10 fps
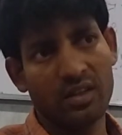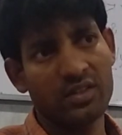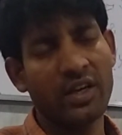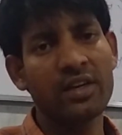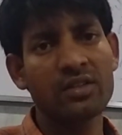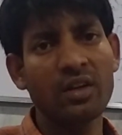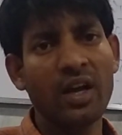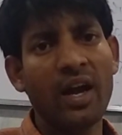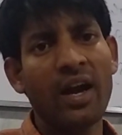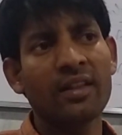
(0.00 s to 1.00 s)
states.
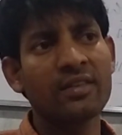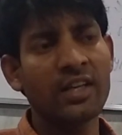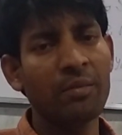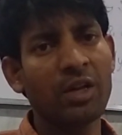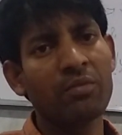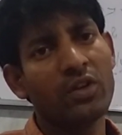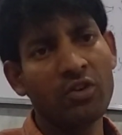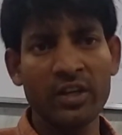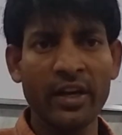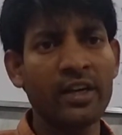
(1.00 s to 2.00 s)
At the same time,
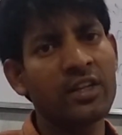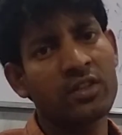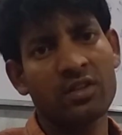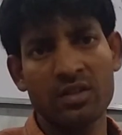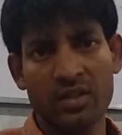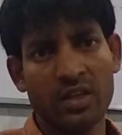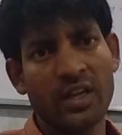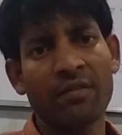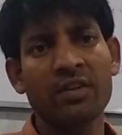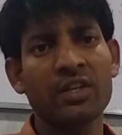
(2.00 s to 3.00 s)
union territories or
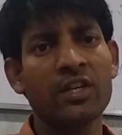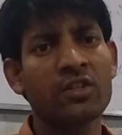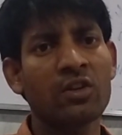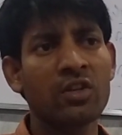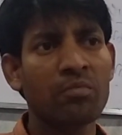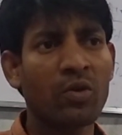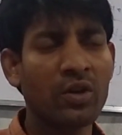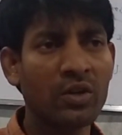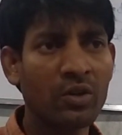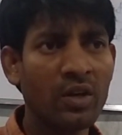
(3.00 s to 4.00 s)
capital cities also
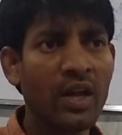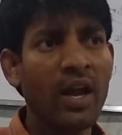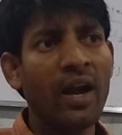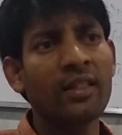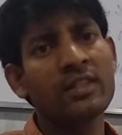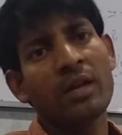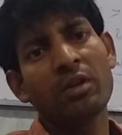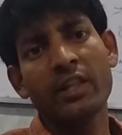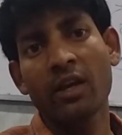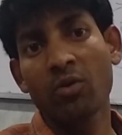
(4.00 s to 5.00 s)
important too. At the same
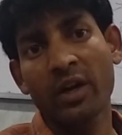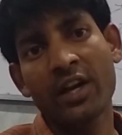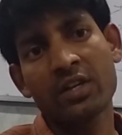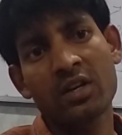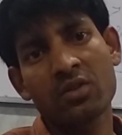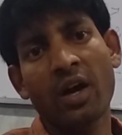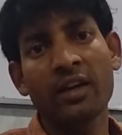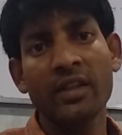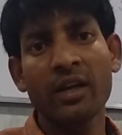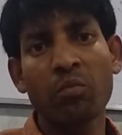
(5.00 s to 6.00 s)
time, their locations
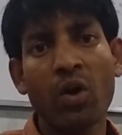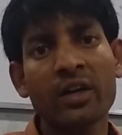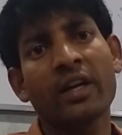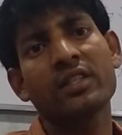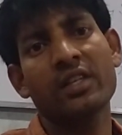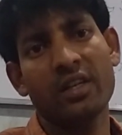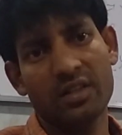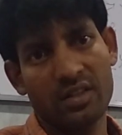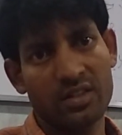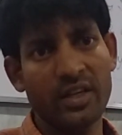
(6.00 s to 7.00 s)
and their bordering
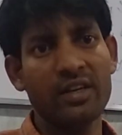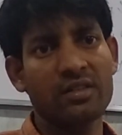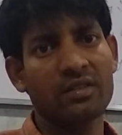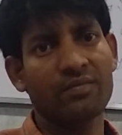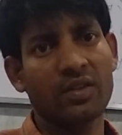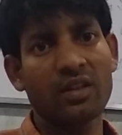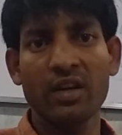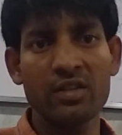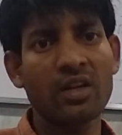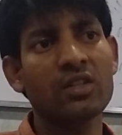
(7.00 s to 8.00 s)
states,
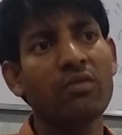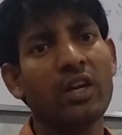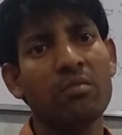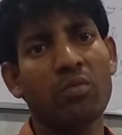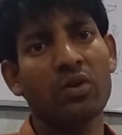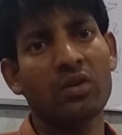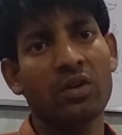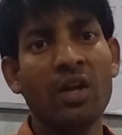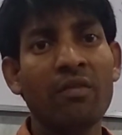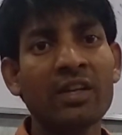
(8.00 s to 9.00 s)
that is also very important.
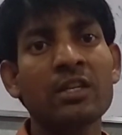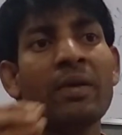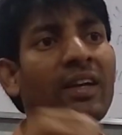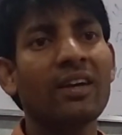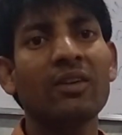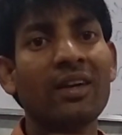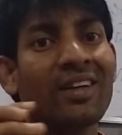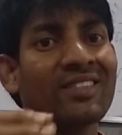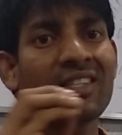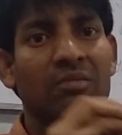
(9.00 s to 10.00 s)
West Bengal and
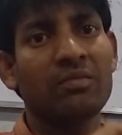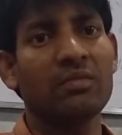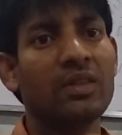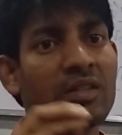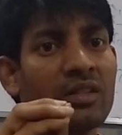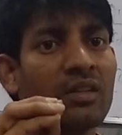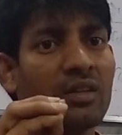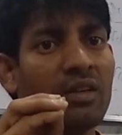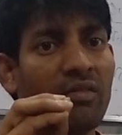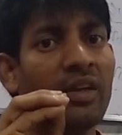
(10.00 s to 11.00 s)
Assam, these are
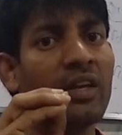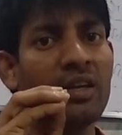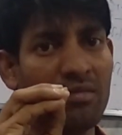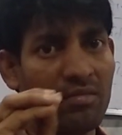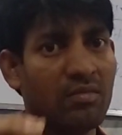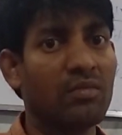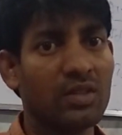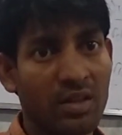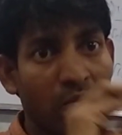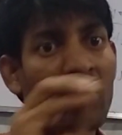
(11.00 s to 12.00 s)

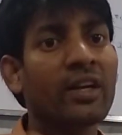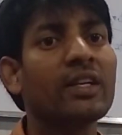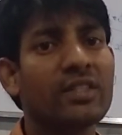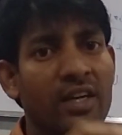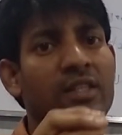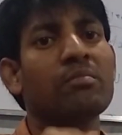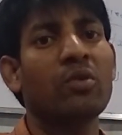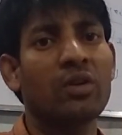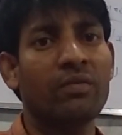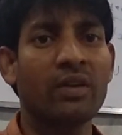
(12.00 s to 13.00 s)
the bordering states
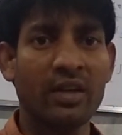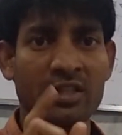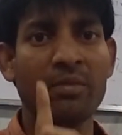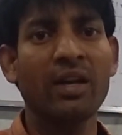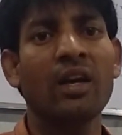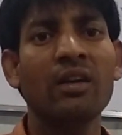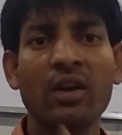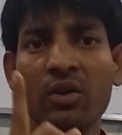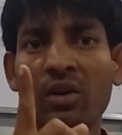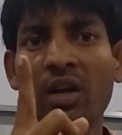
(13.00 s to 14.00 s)
important for West Bengal
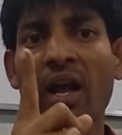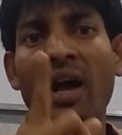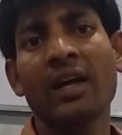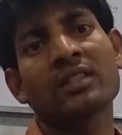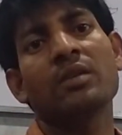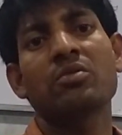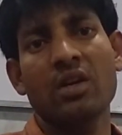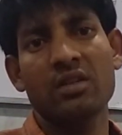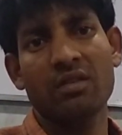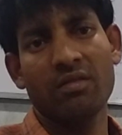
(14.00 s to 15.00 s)
and Assam
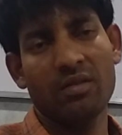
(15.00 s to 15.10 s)
states.